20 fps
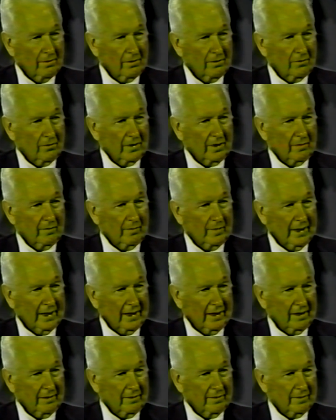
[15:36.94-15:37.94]
written by
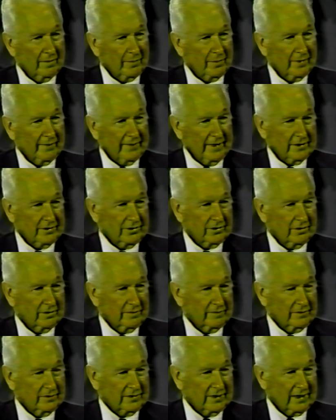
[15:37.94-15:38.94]
a professor
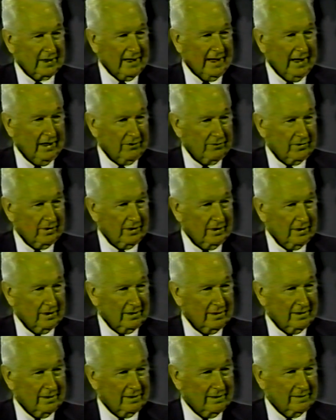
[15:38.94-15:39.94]
of psychiatry
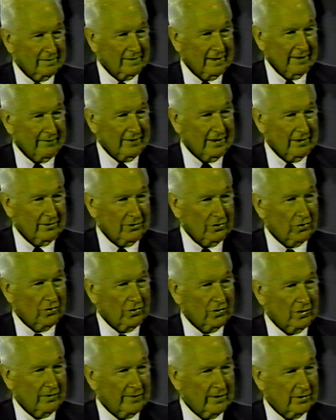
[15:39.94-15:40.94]
at, I think, Duke
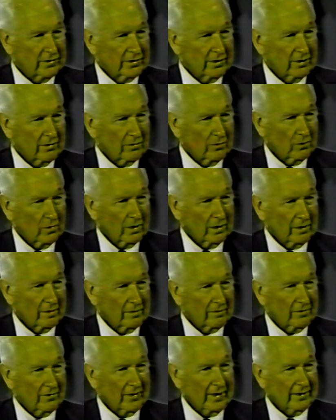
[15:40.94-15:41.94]
University, or one of the
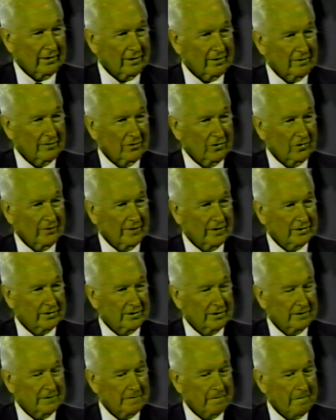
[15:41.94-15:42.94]
great
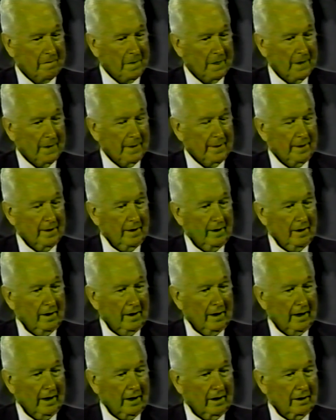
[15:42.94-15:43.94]
universities.
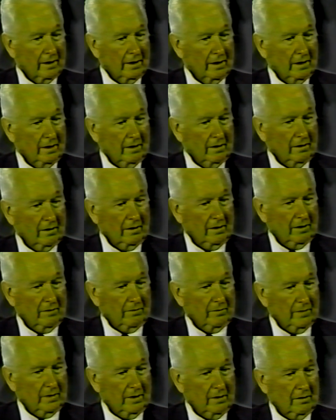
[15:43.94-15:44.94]
And he
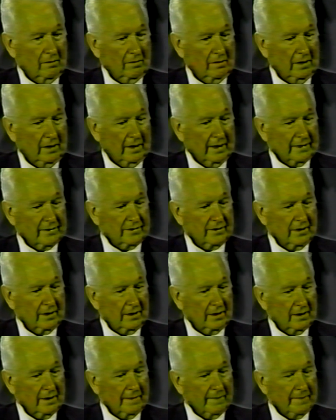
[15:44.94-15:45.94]
gets
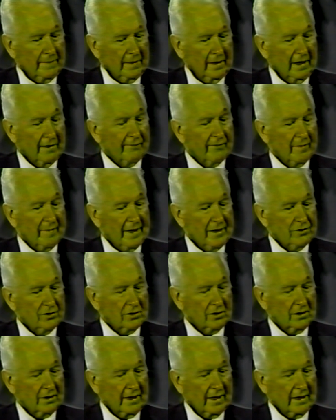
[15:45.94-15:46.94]
the
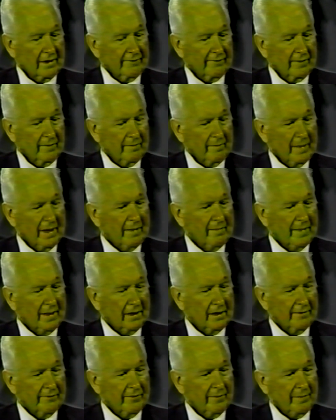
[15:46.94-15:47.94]
information together from many, many
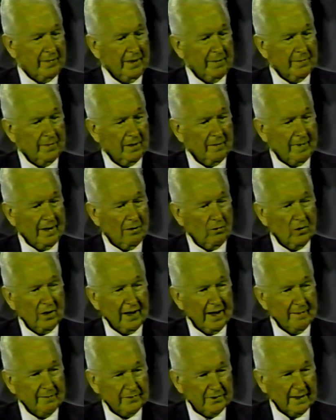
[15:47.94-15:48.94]
different people about what
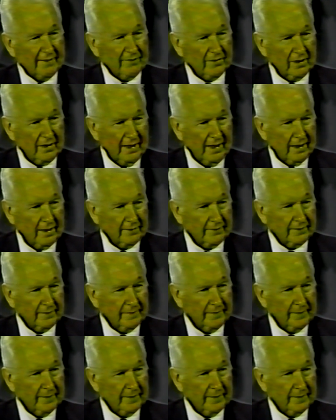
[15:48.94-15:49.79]
happens after death.